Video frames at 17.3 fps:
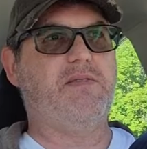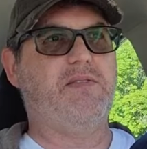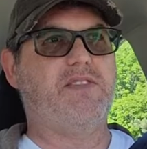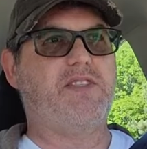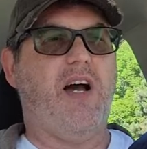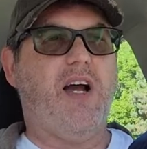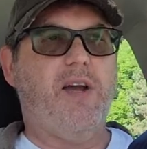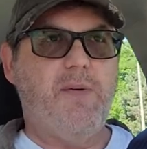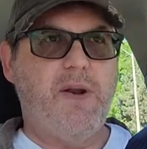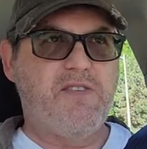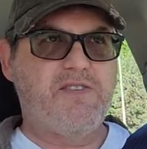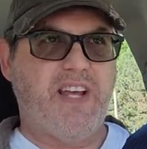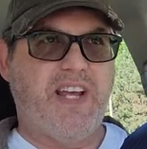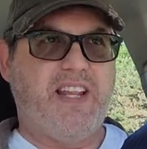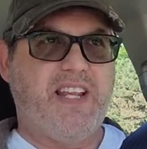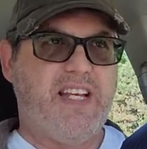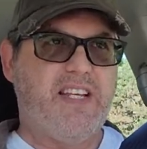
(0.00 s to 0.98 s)
documentaries
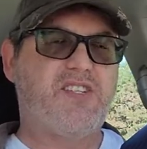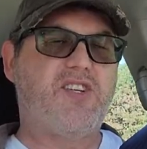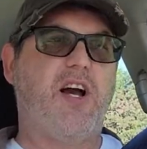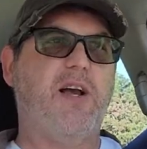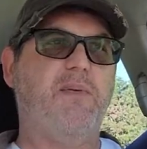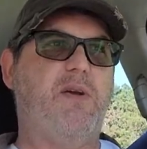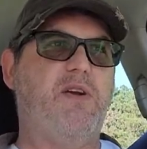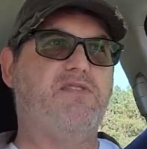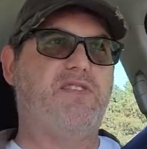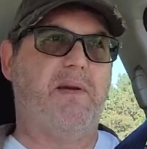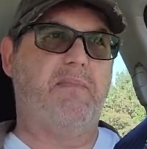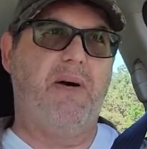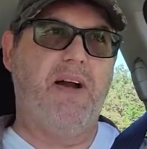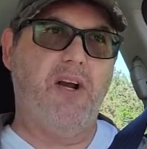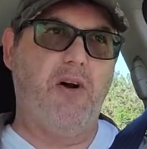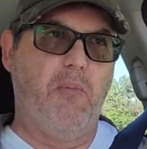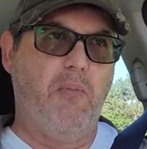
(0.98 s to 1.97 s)
like this, documentaries like
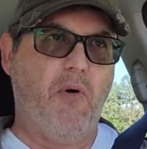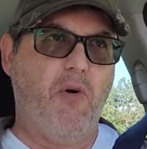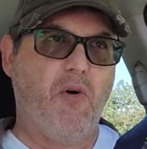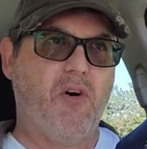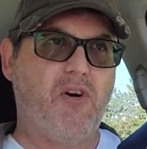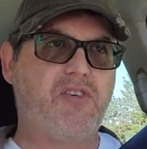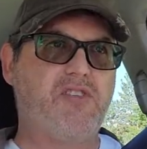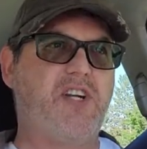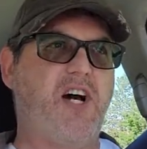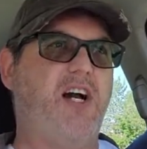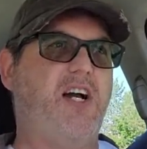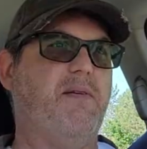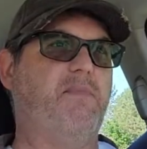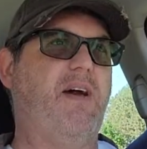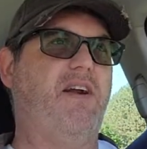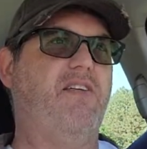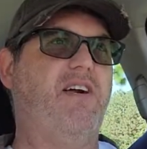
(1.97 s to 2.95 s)
Michael Moore's
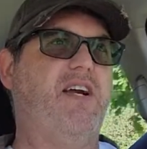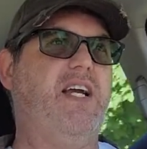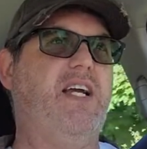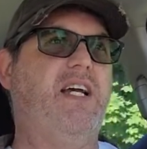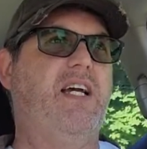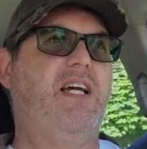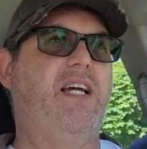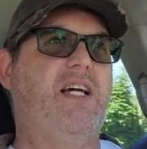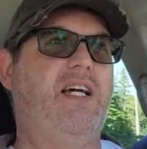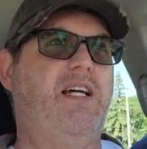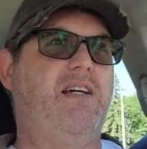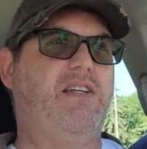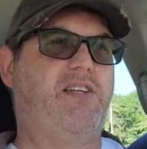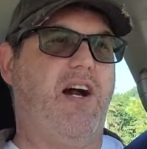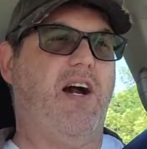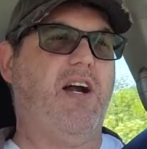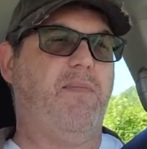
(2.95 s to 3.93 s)
documentary,
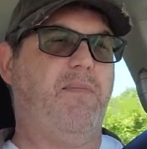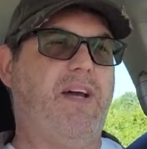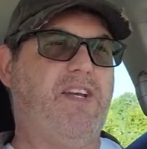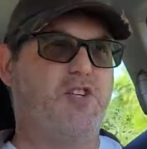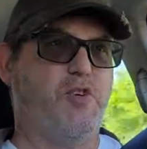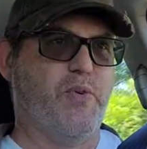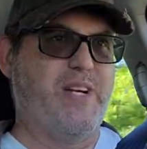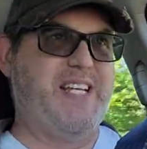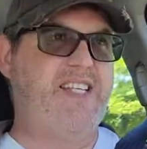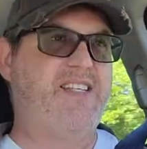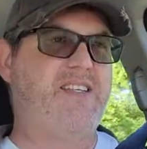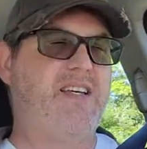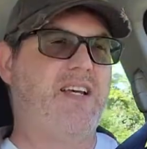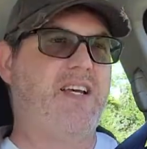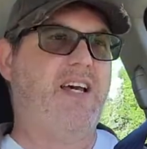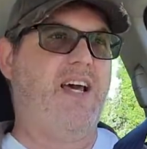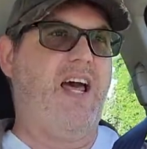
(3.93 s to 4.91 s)

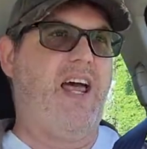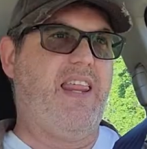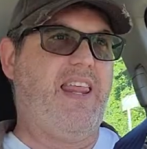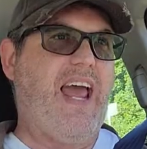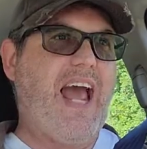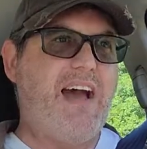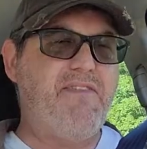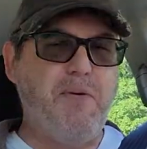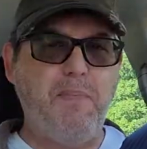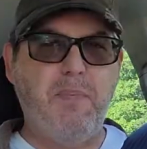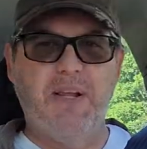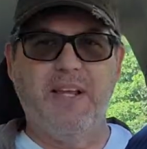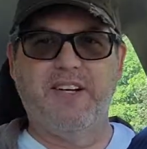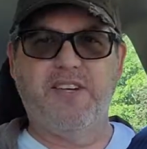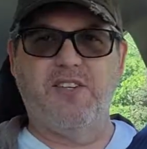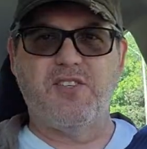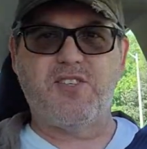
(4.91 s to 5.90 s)
documentaries, they have a political